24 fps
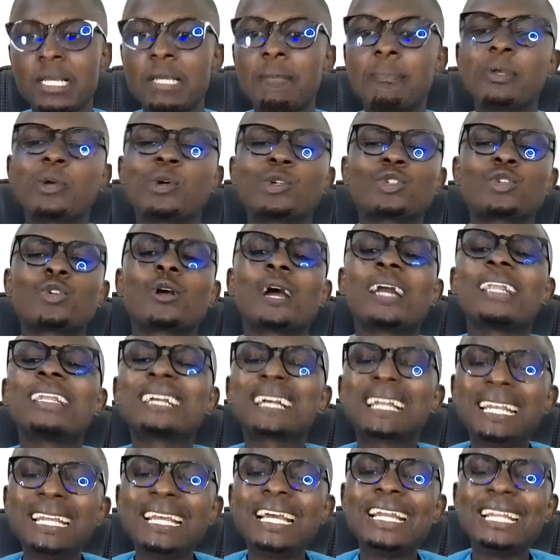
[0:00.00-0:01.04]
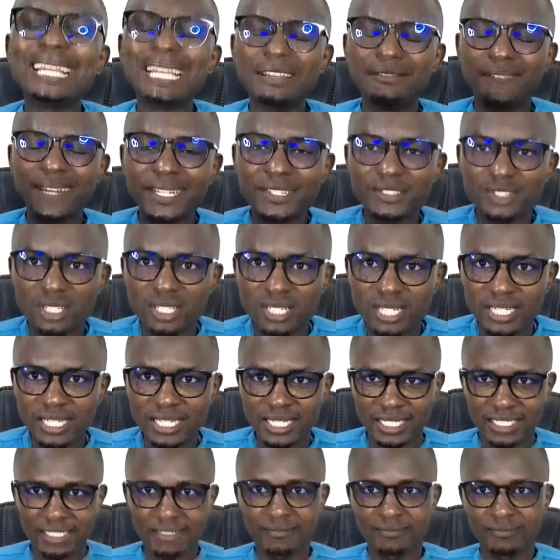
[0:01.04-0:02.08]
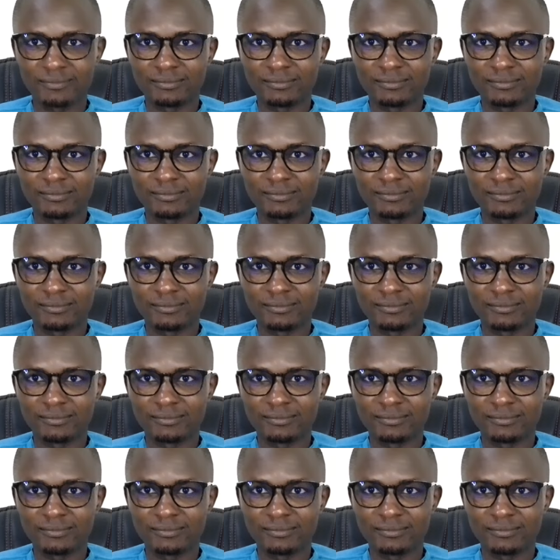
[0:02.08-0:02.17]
Because you can clearly even see